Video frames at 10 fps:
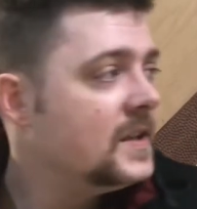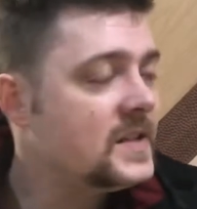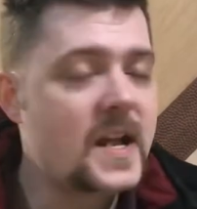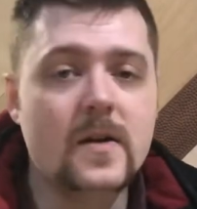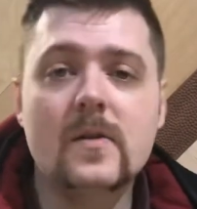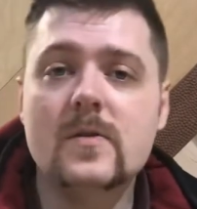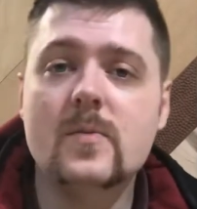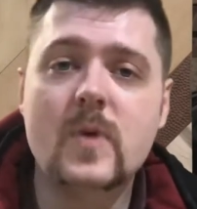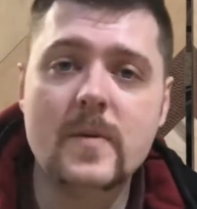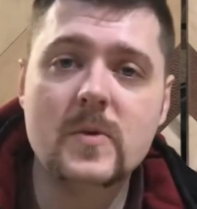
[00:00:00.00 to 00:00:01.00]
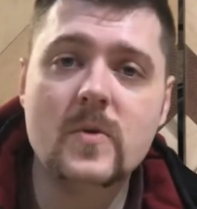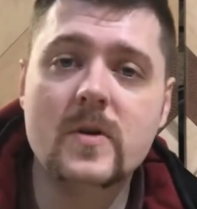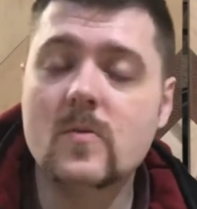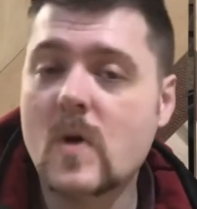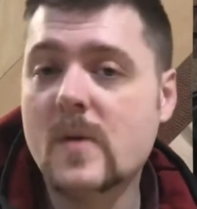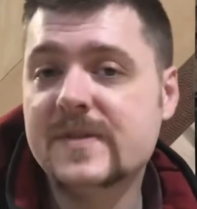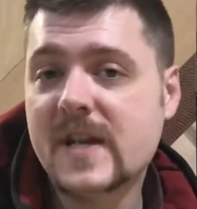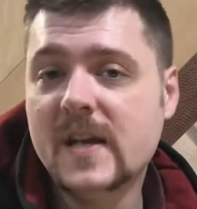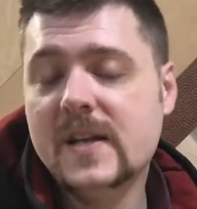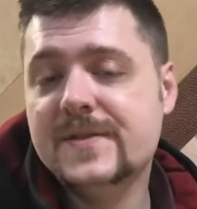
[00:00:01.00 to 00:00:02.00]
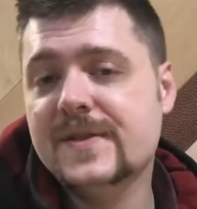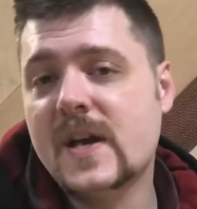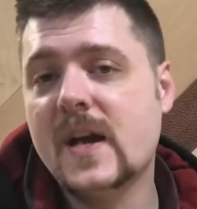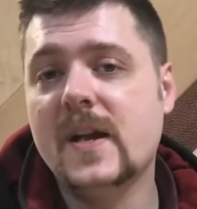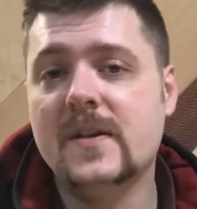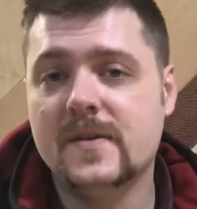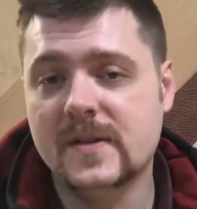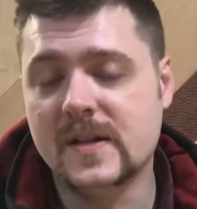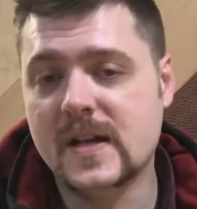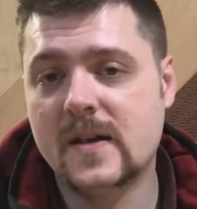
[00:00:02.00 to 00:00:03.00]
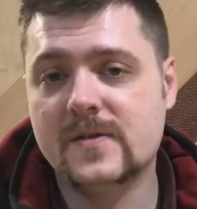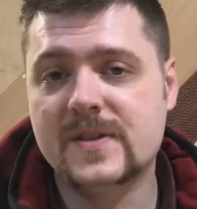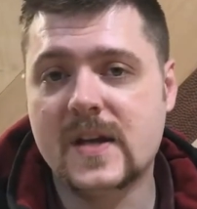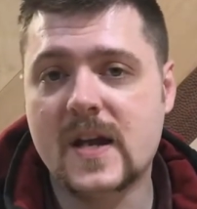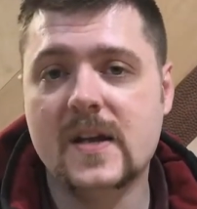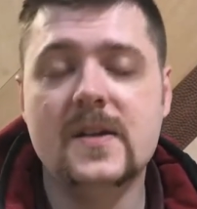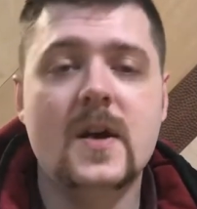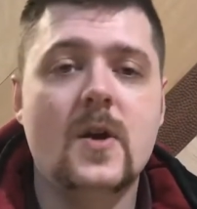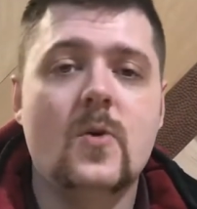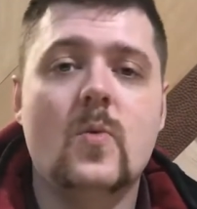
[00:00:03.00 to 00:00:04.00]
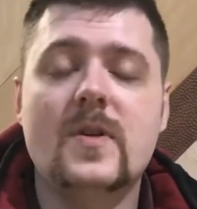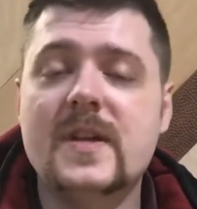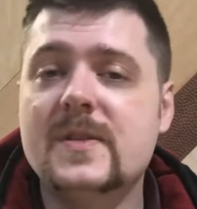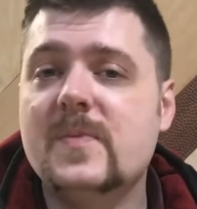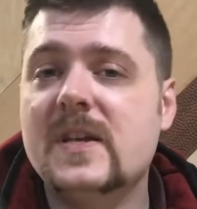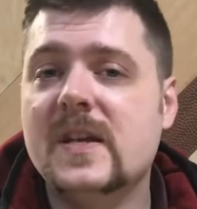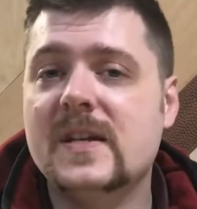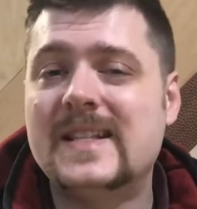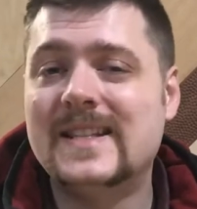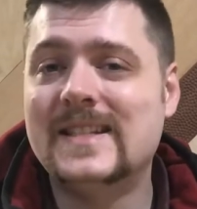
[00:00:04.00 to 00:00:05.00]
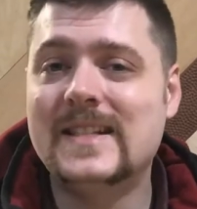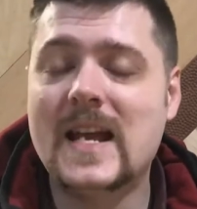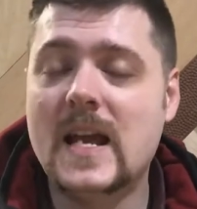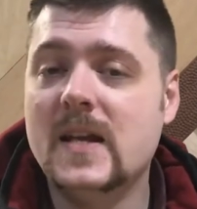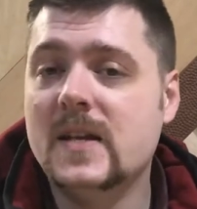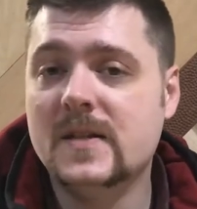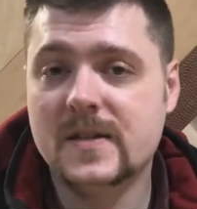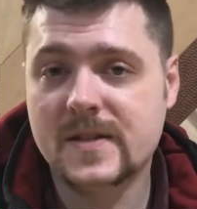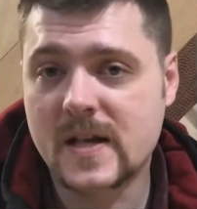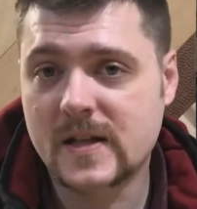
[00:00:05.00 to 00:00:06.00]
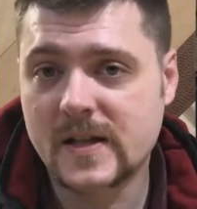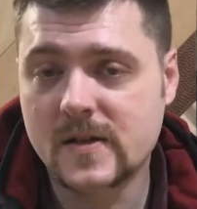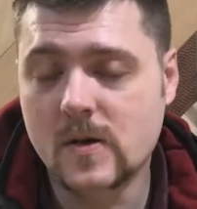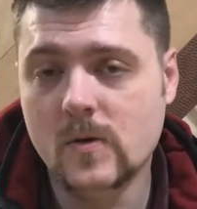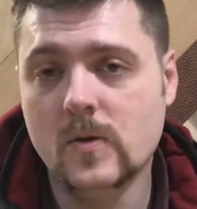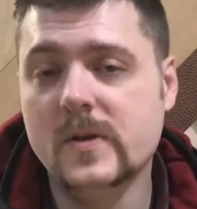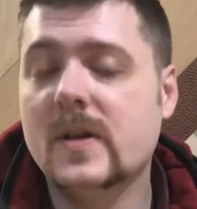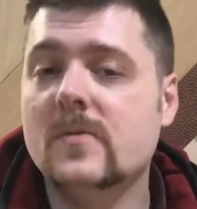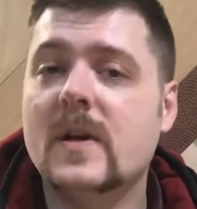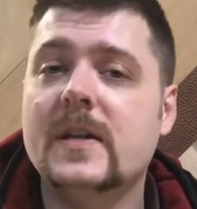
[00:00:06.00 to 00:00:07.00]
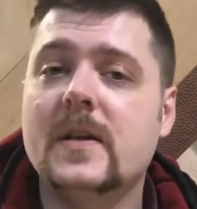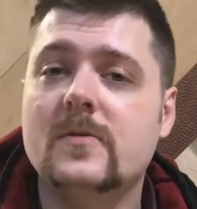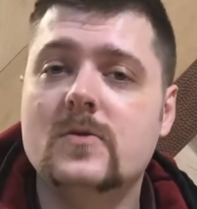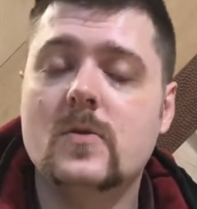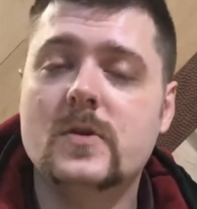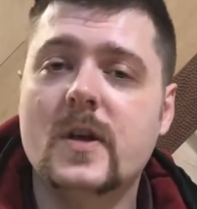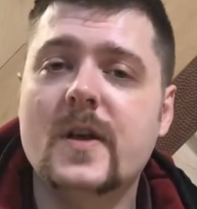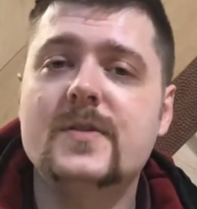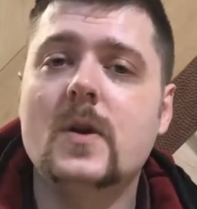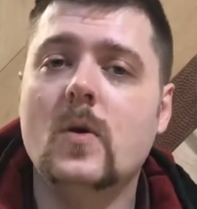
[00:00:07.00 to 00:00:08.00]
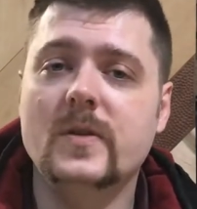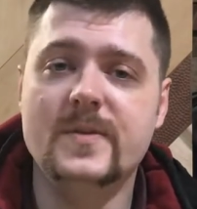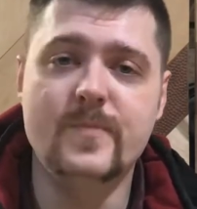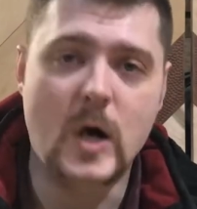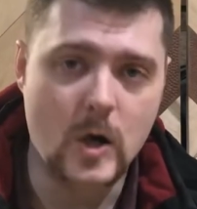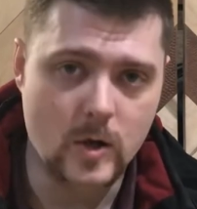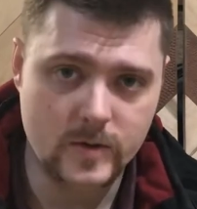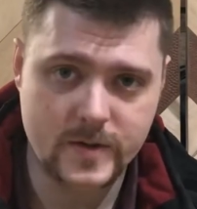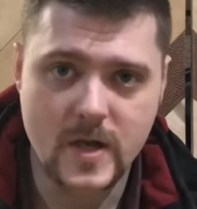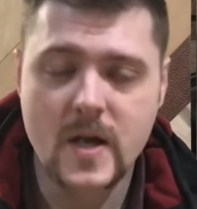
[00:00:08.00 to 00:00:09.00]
Now, you're probably wondering why was I inside then outside? Well, that's because stain does not like cold, and right now in Georgia, it's cold as balls.